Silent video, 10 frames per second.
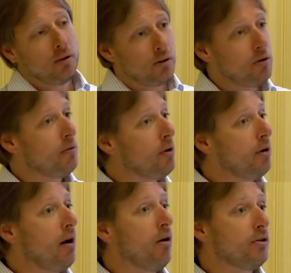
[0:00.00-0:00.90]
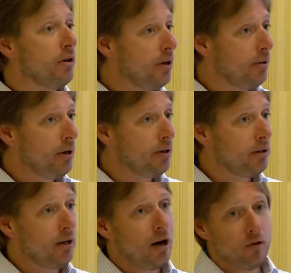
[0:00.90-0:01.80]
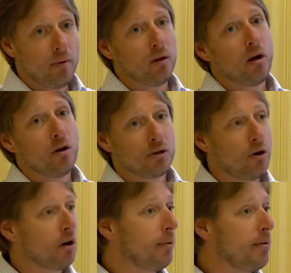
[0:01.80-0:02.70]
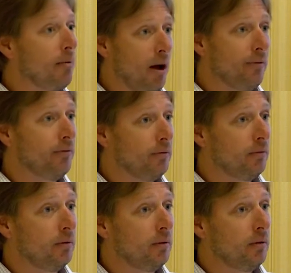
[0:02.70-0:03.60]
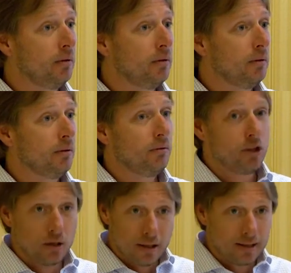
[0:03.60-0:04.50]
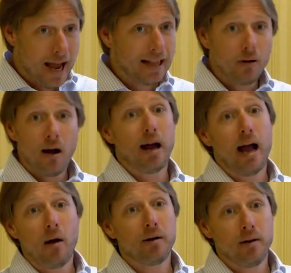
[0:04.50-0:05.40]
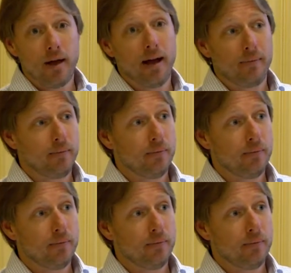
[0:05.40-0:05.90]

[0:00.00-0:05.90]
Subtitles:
$200 million in annuities, and over $1 million in target premium life. This is exactly how I did that.